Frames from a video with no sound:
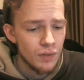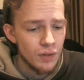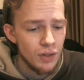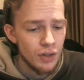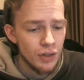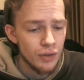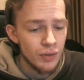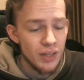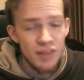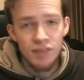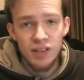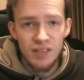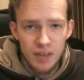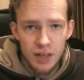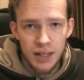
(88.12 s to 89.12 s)
You know,
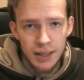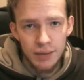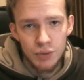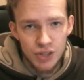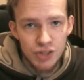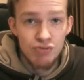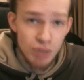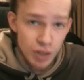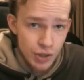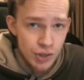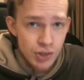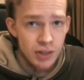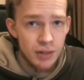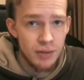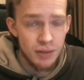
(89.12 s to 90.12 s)
even if it was in
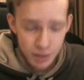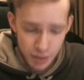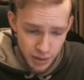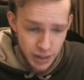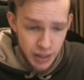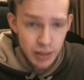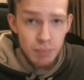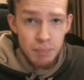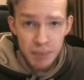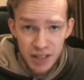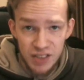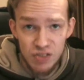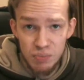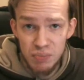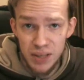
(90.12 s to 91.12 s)
Russian and in
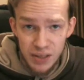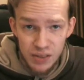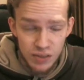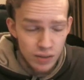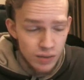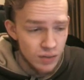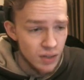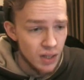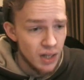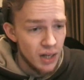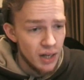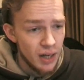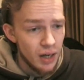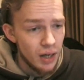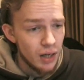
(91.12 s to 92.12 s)
bits and pieces,
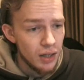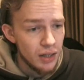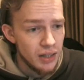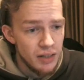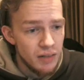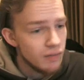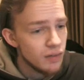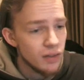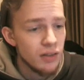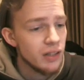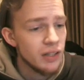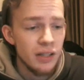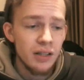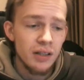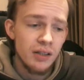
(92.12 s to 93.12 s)
even
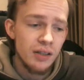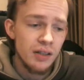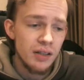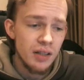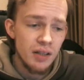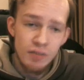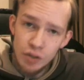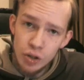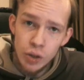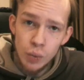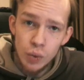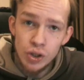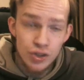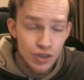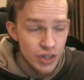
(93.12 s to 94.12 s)

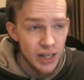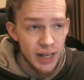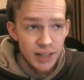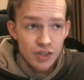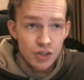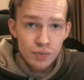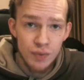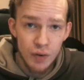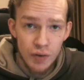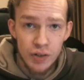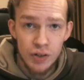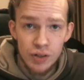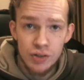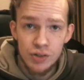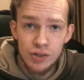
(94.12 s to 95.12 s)
though it had some very
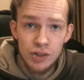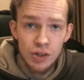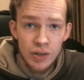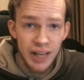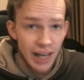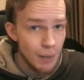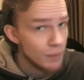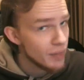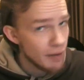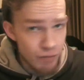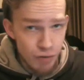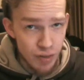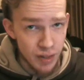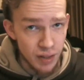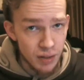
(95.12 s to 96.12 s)
good, you know, it came with
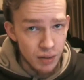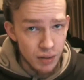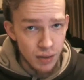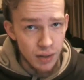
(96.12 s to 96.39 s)
everything.